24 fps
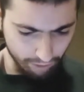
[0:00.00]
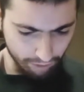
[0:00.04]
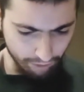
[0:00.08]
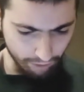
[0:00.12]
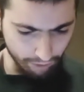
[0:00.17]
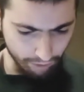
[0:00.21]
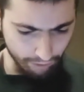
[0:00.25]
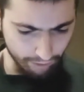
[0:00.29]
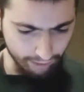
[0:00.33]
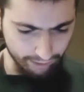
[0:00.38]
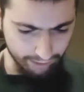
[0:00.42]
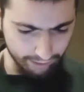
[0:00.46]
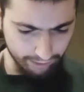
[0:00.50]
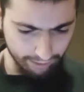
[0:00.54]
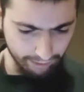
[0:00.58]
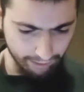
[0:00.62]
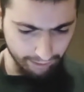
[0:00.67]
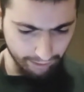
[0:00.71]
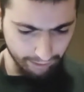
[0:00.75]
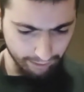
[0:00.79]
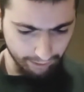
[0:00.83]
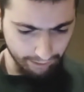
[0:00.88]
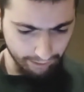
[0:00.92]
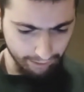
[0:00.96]
Susan.
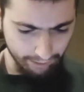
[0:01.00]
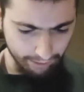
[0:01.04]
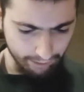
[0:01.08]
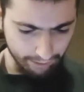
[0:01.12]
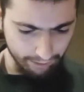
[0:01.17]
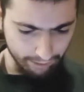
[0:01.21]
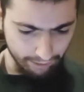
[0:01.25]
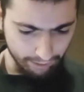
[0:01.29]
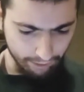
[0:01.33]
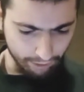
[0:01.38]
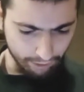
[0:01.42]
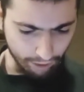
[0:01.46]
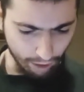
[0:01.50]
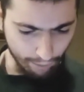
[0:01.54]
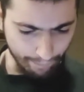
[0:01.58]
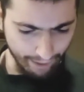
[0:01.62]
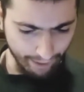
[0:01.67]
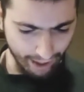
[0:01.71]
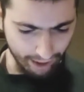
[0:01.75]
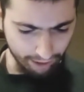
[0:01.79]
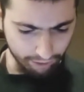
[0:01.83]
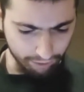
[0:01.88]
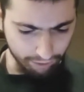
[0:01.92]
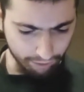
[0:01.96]
Go
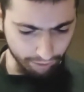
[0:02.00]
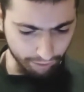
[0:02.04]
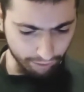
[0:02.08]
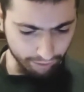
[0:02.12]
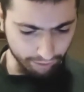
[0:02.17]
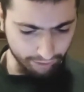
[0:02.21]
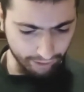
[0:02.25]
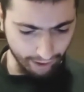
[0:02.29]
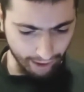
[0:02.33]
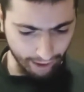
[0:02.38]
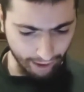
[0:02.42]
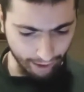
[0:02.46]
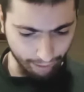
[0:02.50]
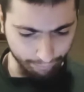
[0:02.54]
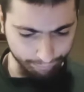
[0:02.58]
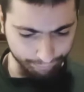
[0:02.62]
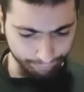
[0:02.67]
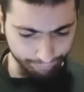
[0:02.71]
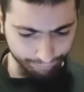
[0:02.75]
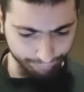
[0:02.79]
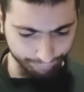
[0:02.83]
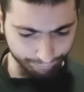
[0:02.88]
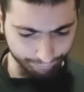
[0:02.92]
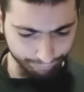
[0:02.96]
back Susan.
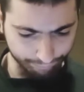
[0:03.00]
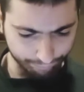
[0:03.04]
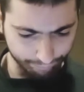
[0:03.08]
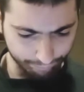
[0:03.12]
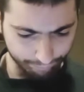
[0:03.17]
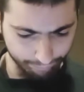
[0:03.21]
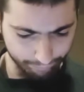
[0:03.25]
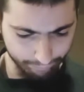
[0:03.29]
Um,